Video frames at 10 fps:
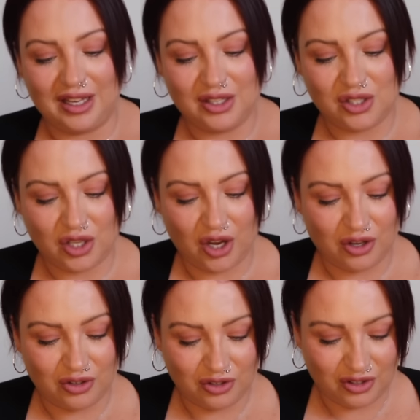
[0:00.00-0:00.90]

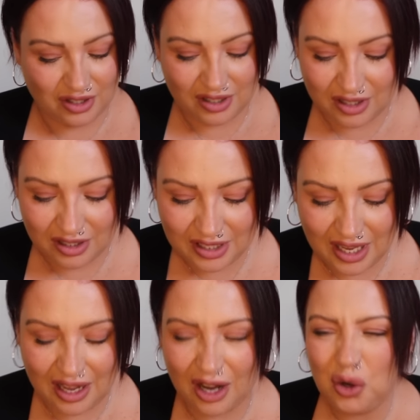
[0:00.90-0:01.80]
So,
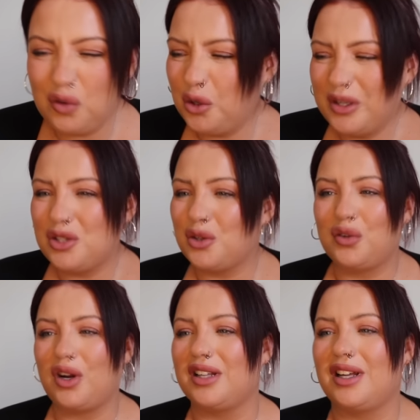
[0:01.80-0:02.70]
yeah, I love doing
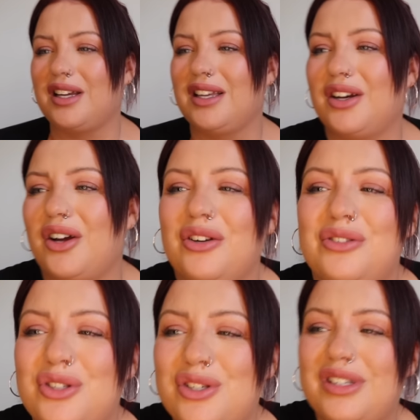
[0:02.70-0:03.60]
stuff like that, you know.
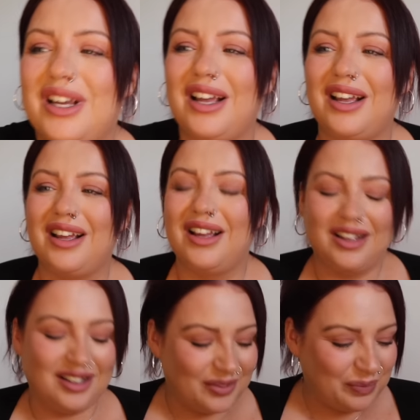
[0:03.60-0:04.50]
Just,
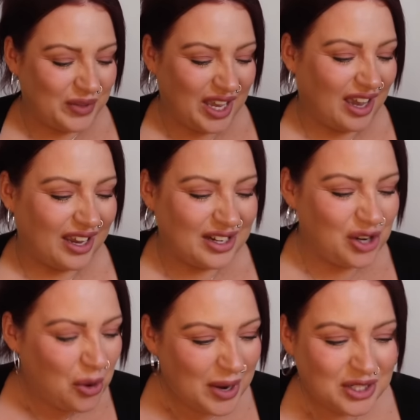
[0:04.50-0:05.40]
yeah, and
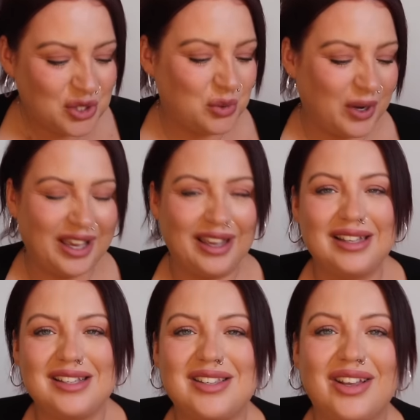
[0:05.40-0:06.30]
no end of
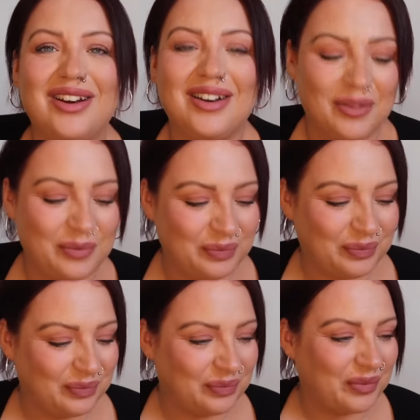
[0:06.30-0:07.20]
sweets. And
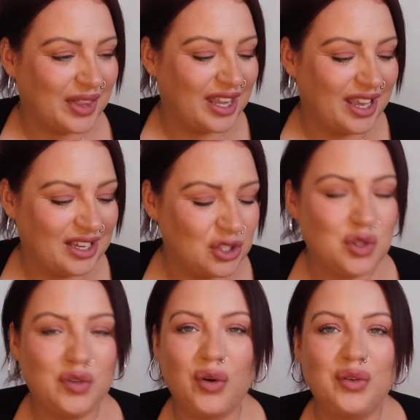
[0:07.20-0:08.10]

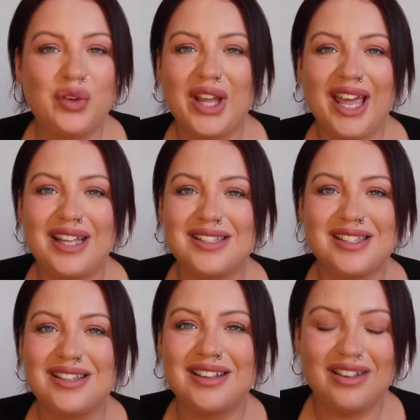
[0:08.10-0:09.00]
just fun for
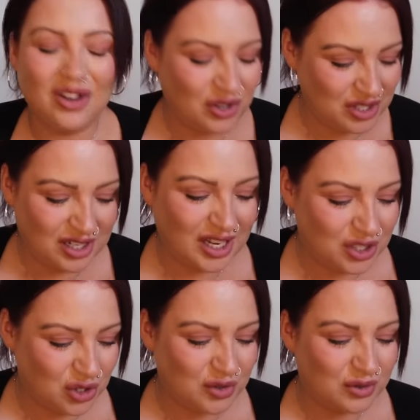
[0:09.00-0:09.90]
kids. Honestly,
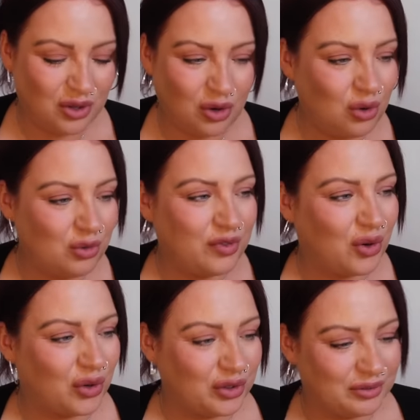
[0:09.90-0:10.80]
it's just all
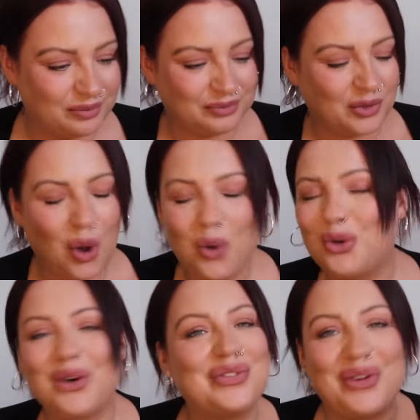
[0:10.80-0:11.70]
fun. It's all
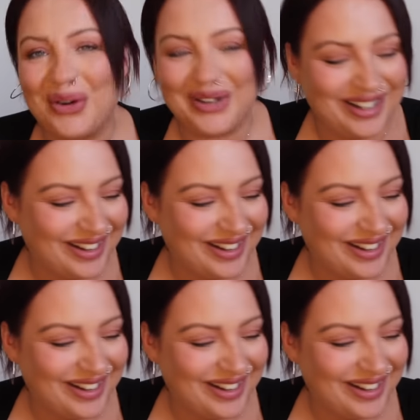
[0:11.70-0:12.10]
good fun.